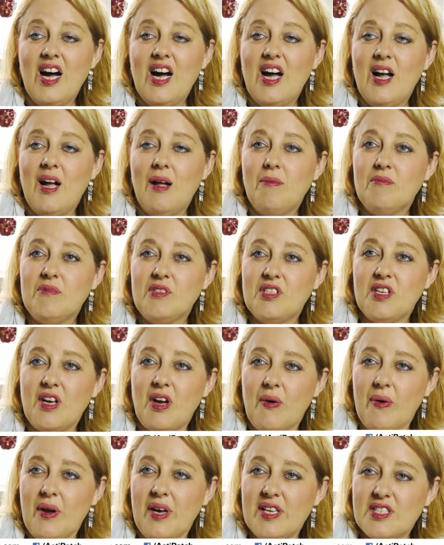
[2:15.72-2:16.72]
So
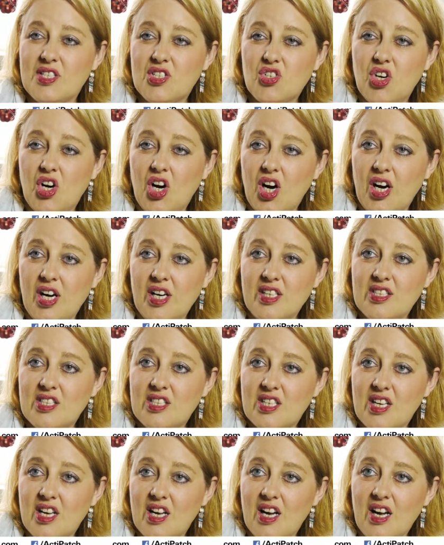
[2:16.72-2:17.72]
it's trying
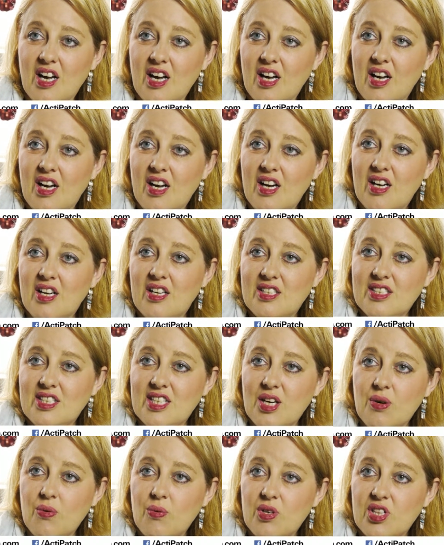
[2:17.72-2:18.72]
to
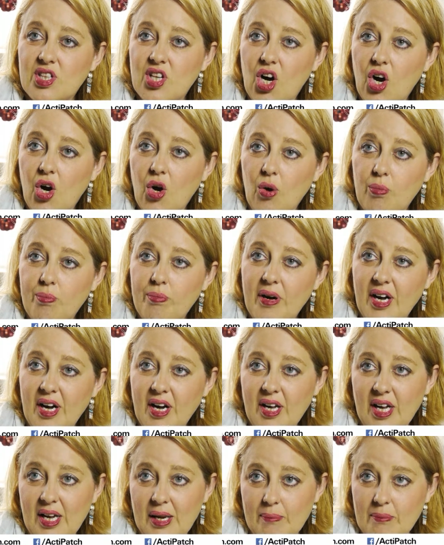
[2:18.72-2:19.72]
deal with the whole
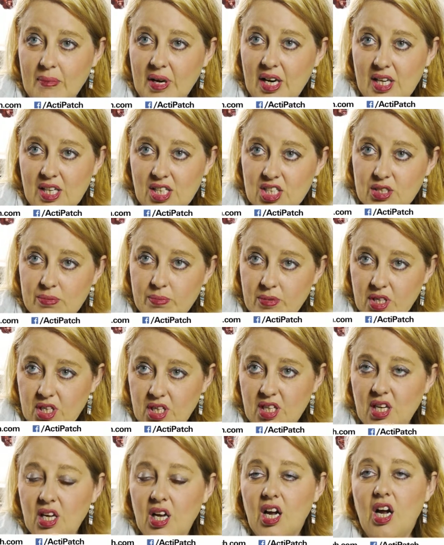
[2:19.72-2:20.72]
pain
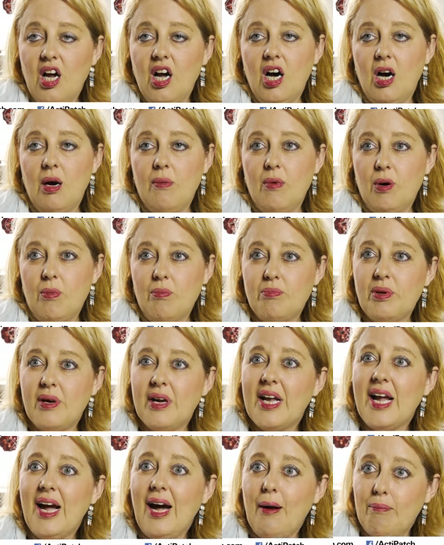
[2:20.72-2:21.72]
management. I'm on
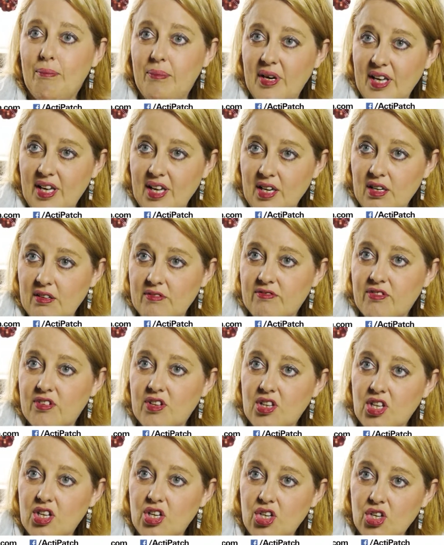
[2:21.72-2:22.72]
pregabalin
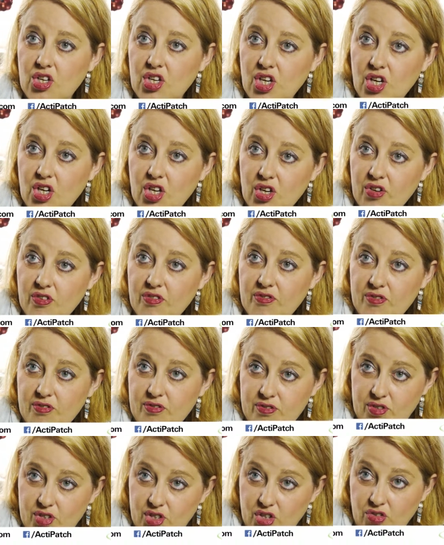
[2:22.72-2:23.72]
for the
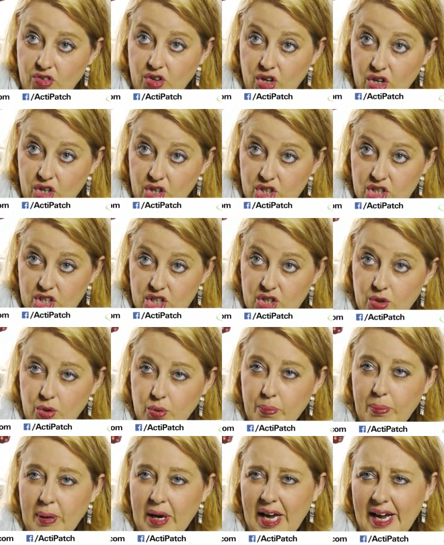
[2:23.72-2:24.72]
nerve
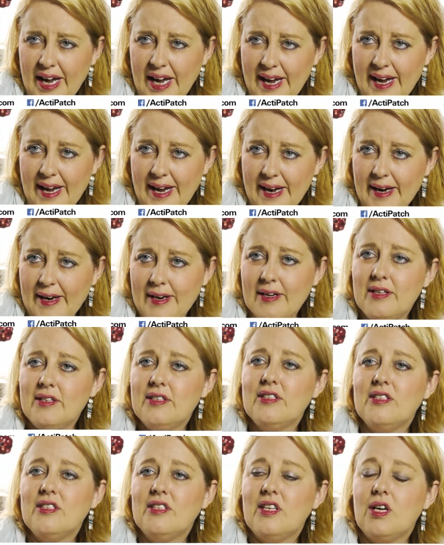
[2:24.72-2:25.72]
neurological pain
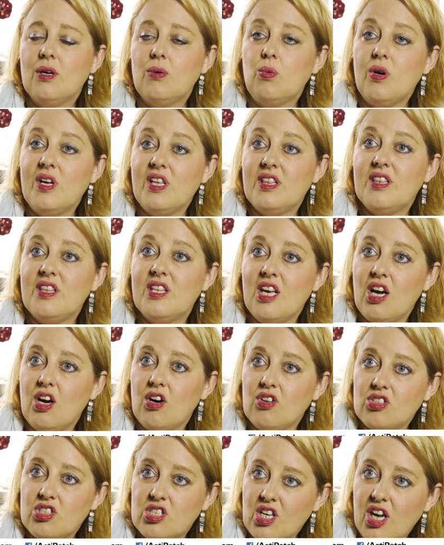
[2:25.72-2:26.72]
with the
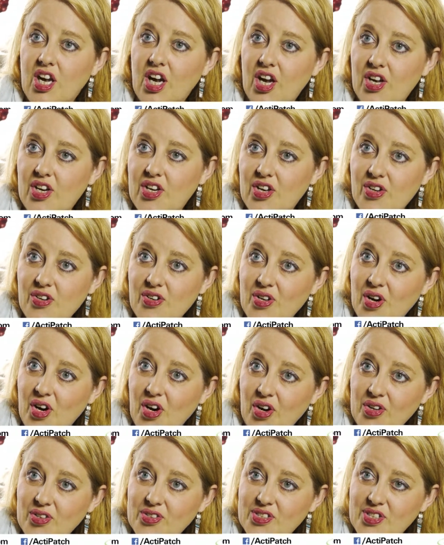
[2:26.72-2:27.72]
oxycodone
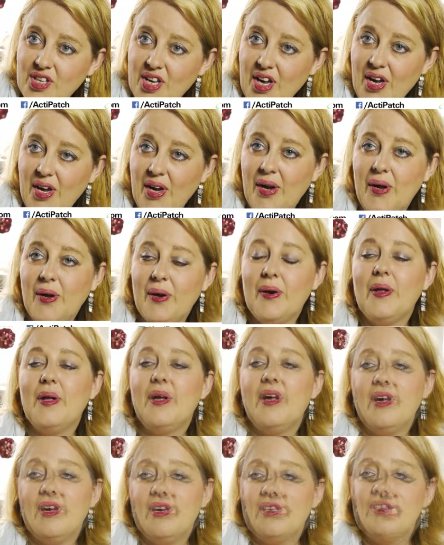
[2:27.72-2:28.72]
naloxone.
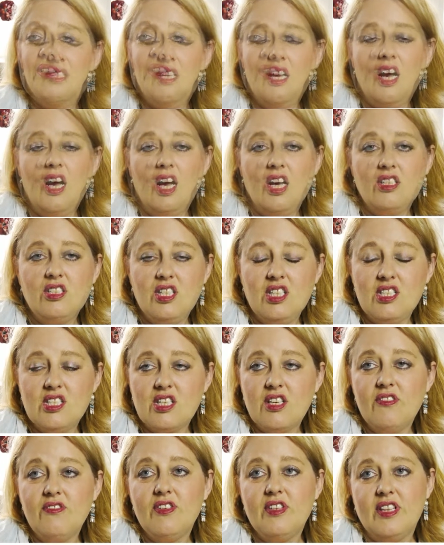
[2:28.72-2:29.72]
I
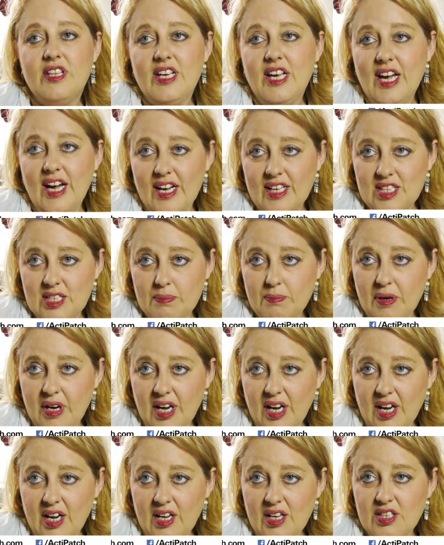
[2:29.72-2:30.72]
discovered the
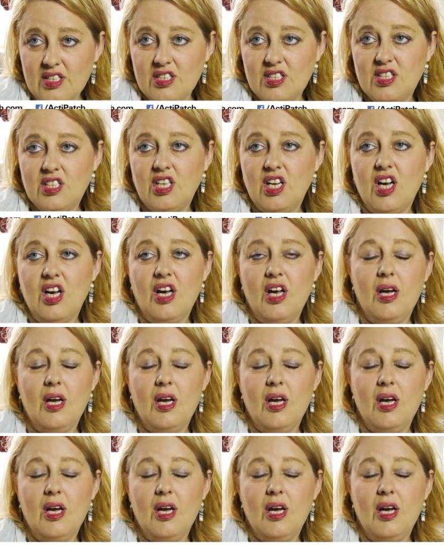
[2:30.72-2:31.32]
ACTIPATCH